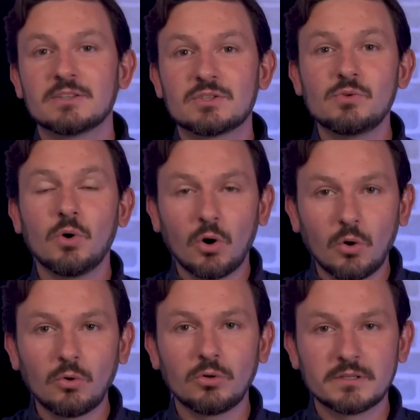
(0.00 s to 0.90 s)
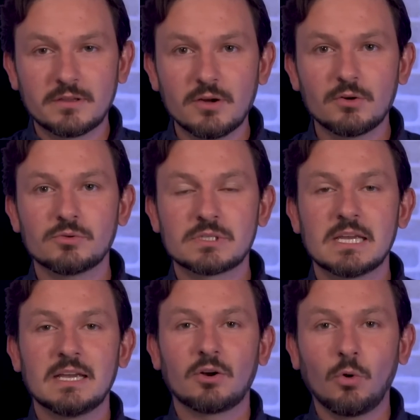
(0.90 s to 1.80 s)
to hold those
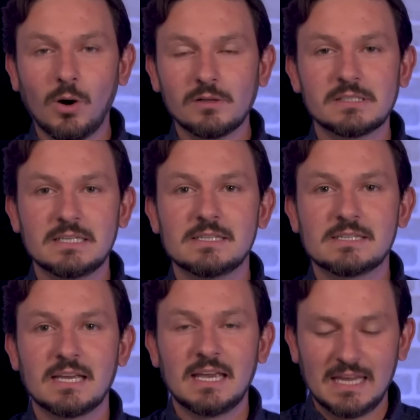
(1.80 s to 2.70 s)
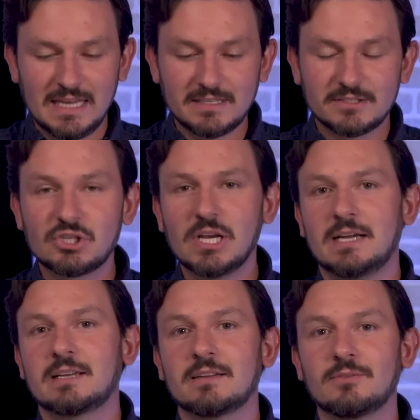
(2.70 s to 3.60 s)
qualities in
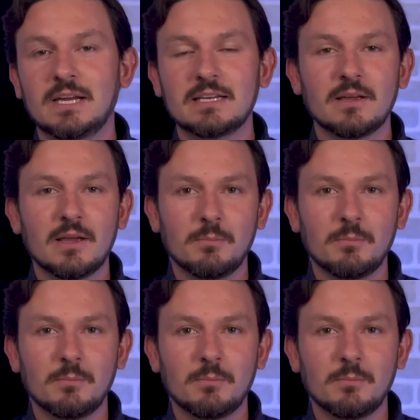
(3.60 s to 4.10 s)
check, right?